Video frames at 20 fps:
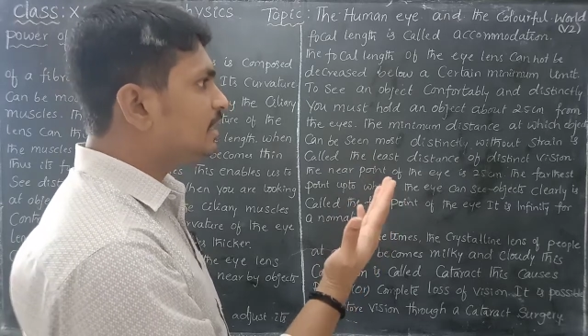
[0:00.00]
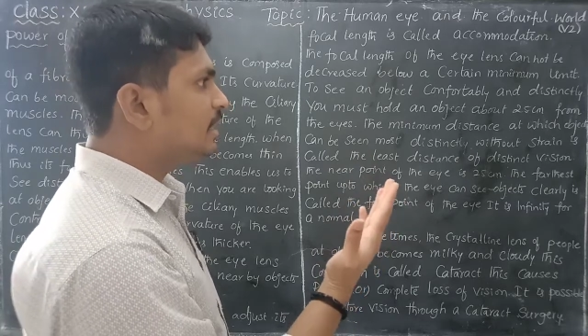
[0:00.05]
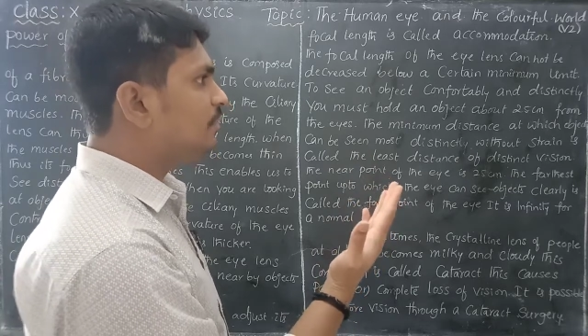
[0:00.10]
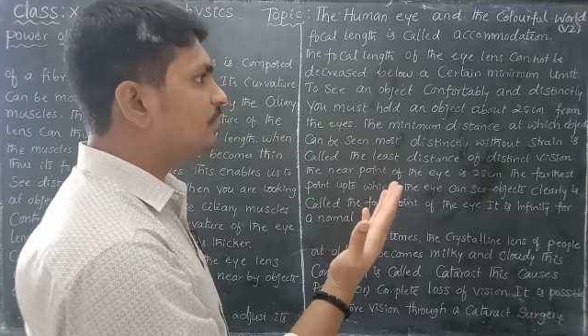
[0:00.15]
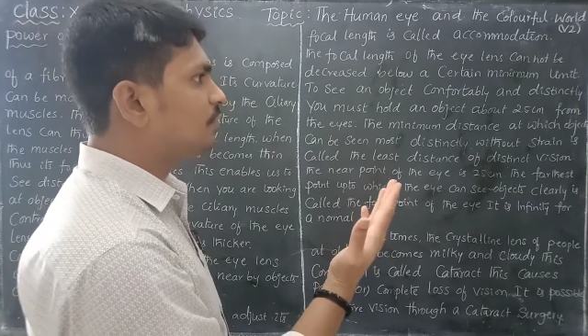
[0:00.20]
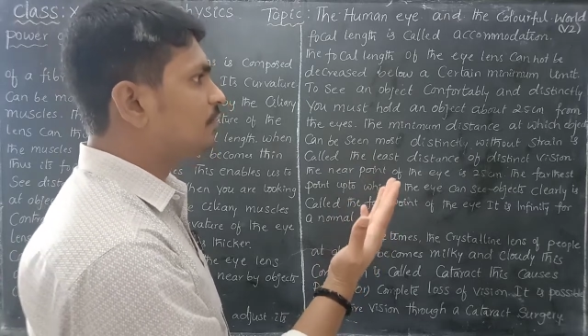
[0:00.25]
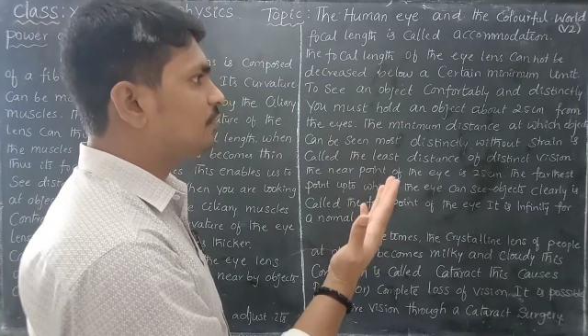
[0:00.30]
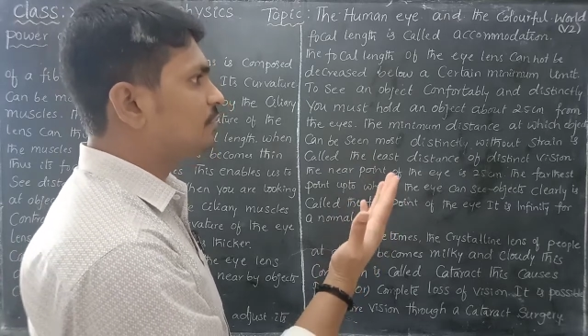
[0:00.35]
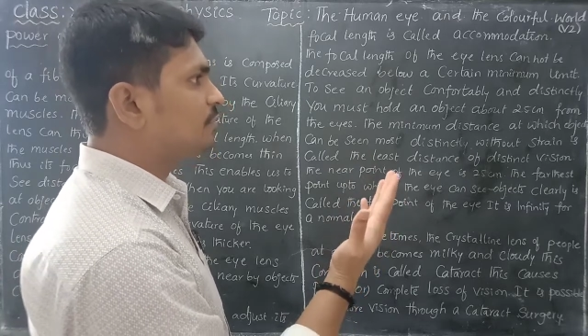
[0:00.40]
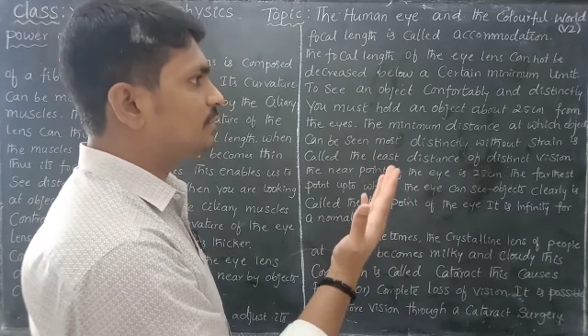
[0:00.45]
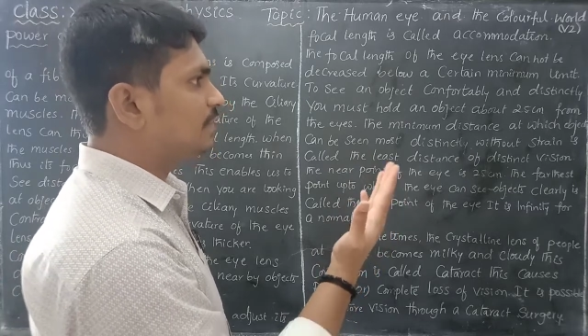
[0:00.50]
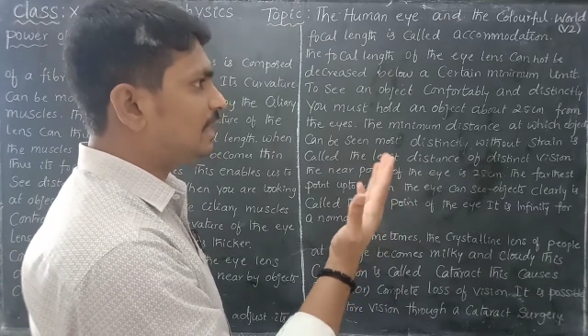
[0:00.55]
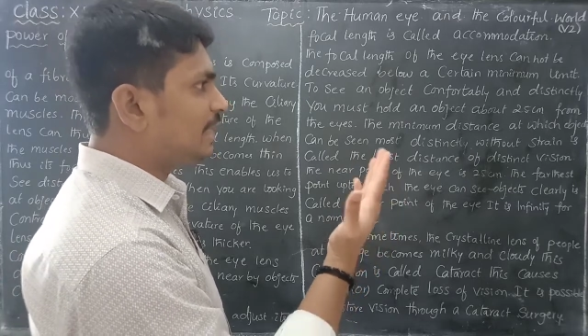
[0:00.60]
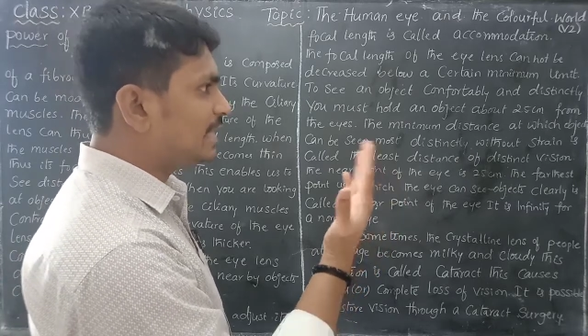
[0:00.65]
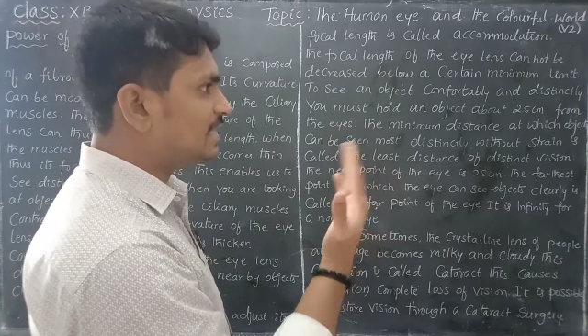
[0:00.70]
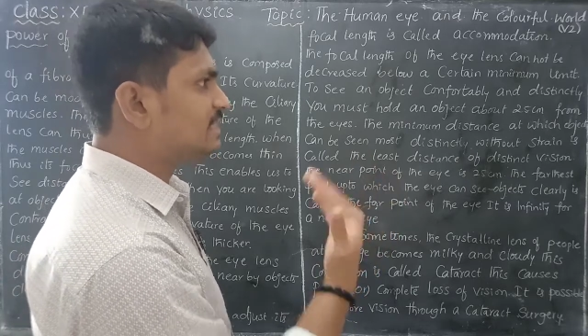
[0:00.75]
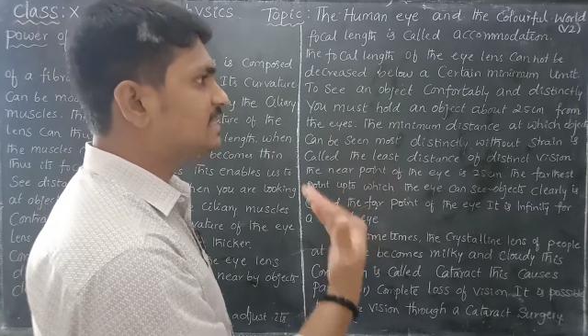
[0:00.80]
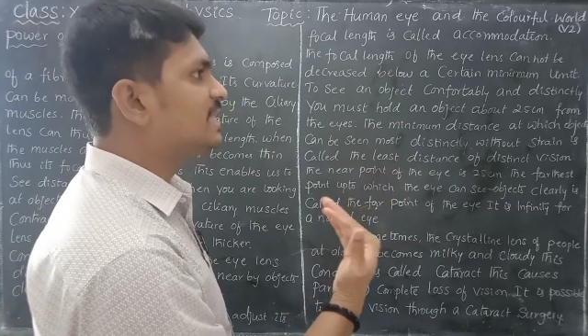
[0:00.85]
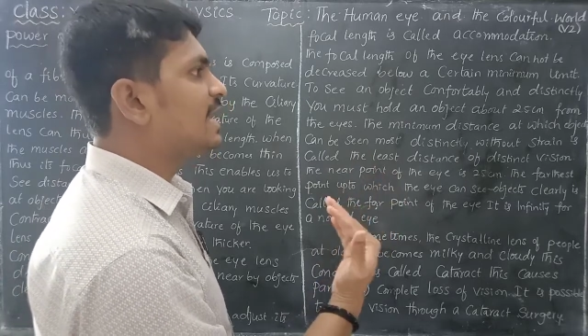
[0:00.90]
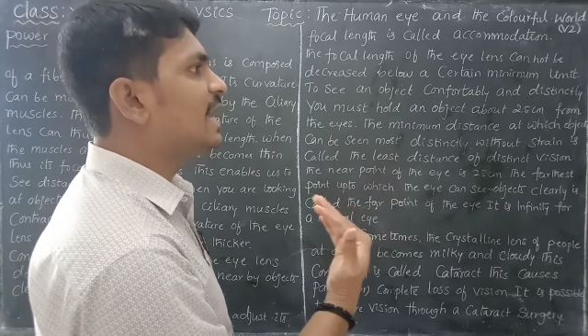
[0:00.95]
If
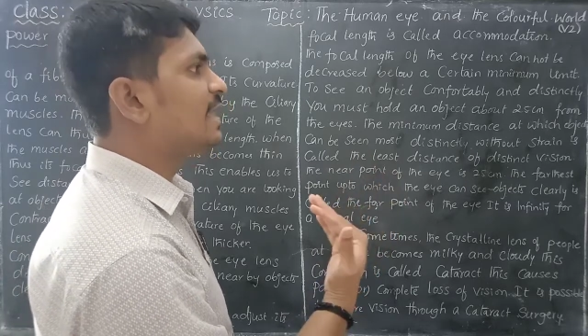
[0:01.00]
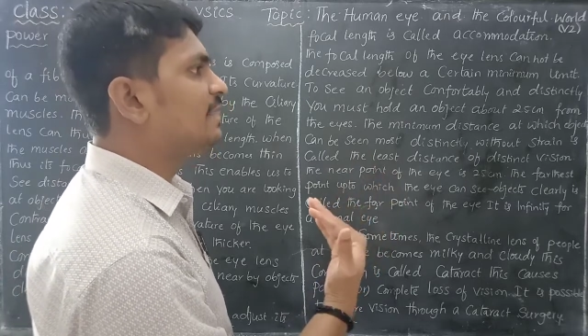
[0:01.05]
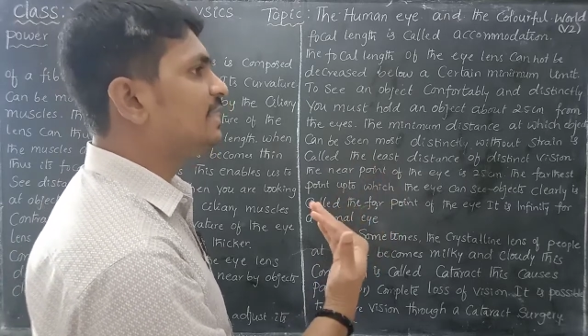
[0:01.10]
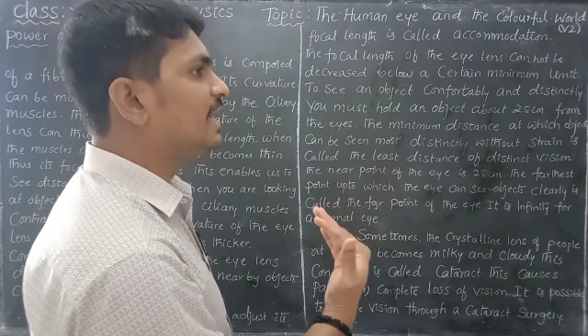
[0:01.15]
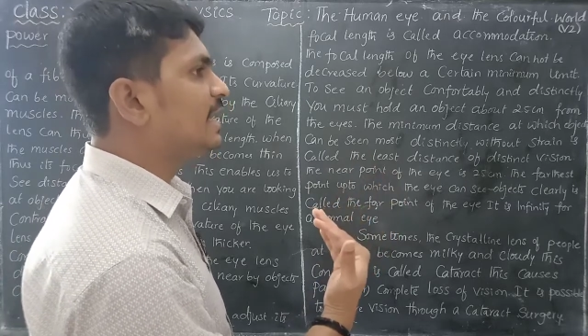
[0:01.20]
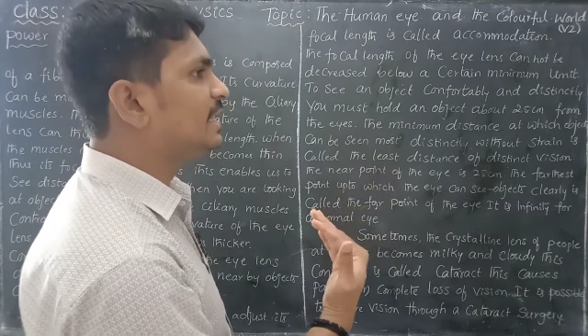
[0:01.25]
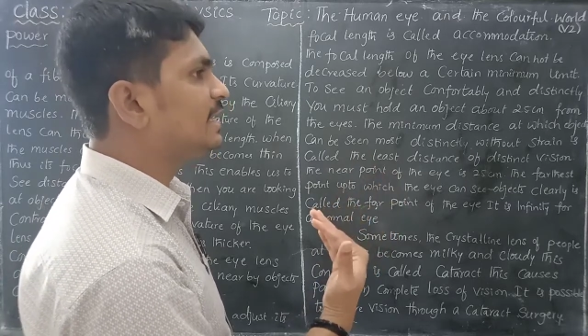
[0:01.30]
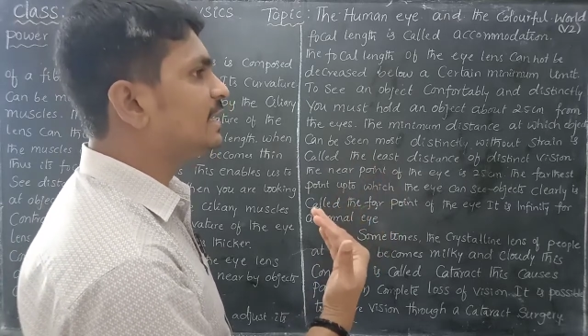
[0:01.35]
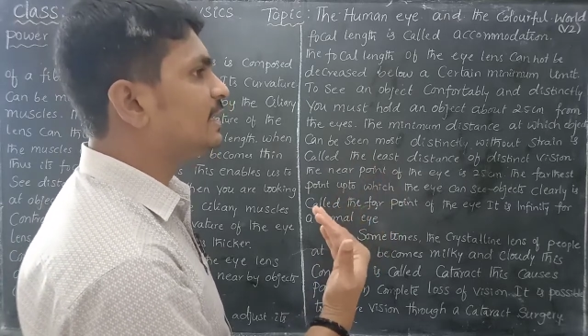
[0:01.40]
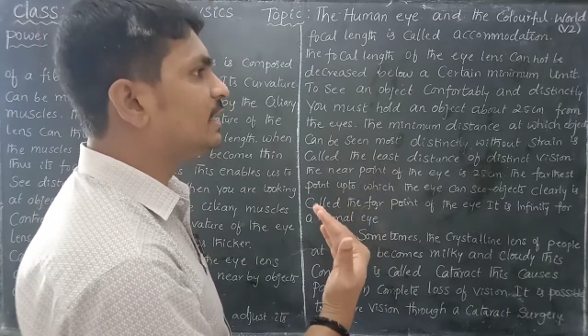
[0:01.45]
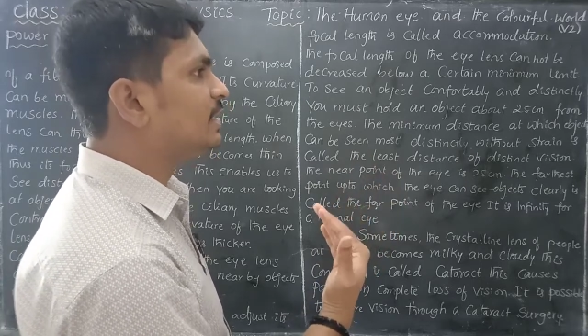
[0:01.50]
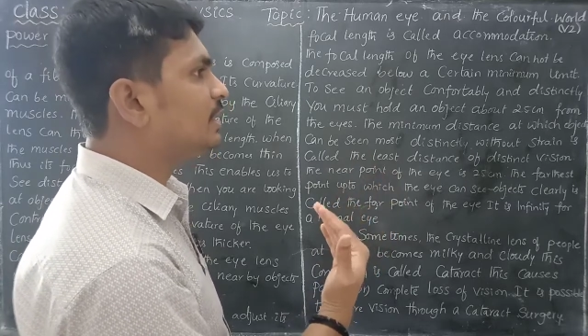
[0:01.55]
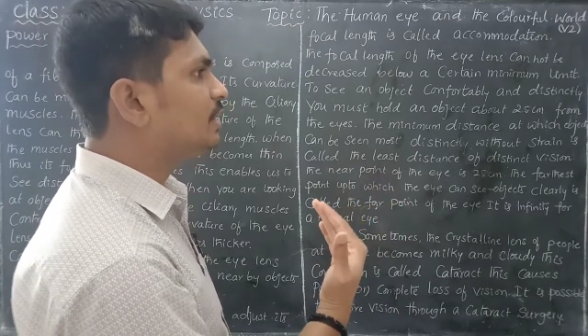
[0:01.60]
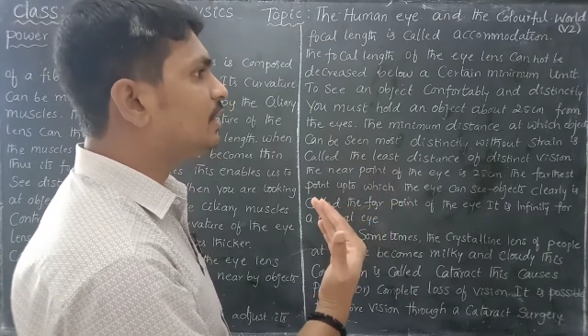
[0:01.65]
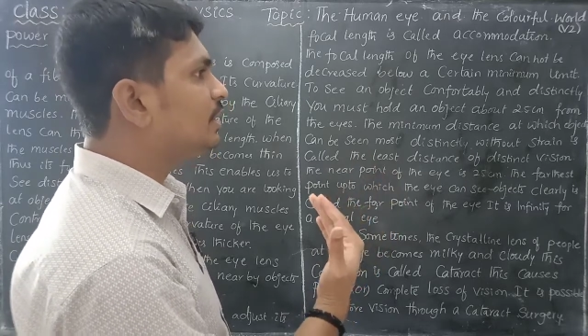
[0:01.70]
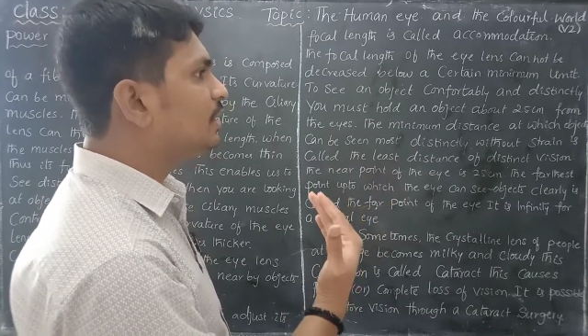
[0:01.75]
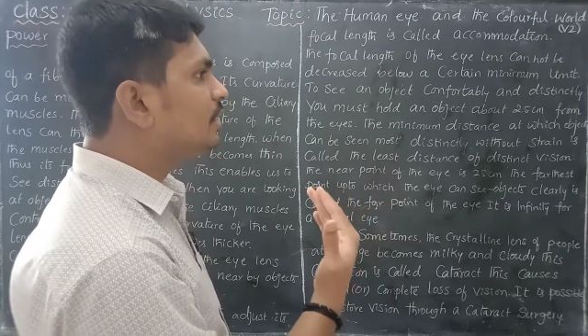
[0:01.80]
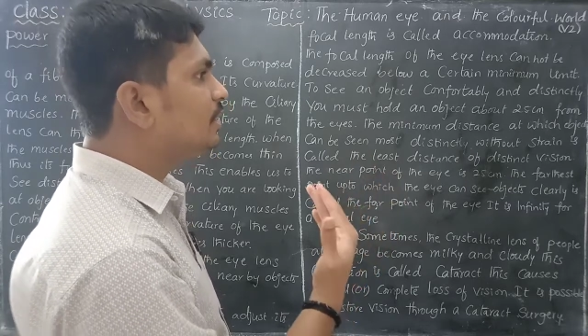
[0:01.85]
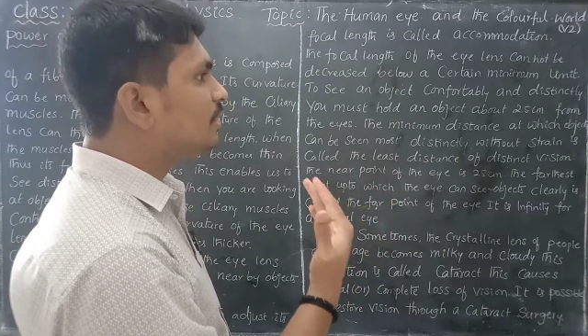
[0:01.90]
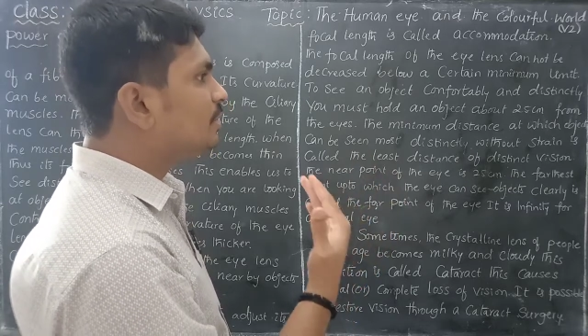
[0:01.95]
less than
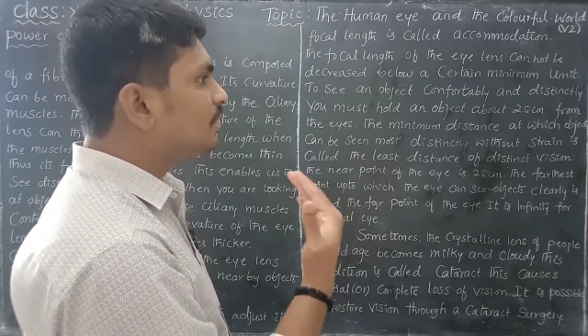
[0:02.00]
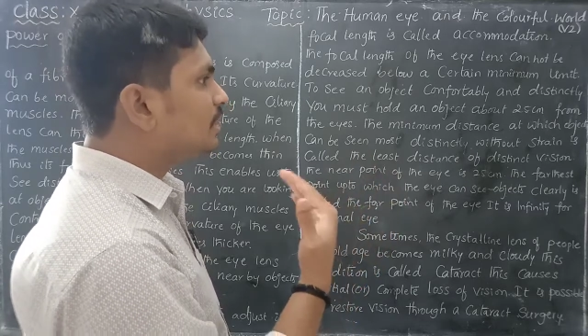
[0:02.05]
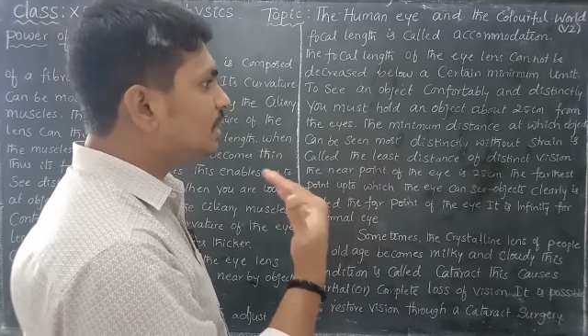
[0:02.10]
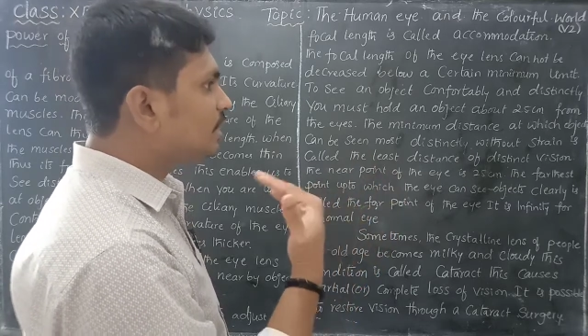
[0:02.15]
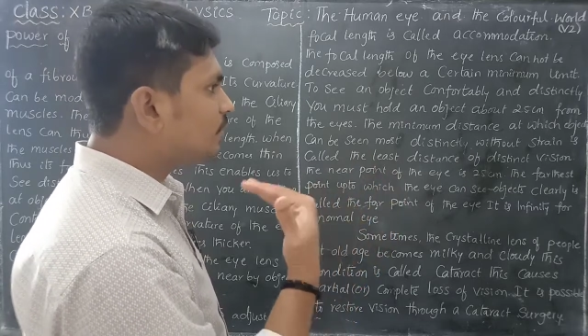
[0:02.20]
that,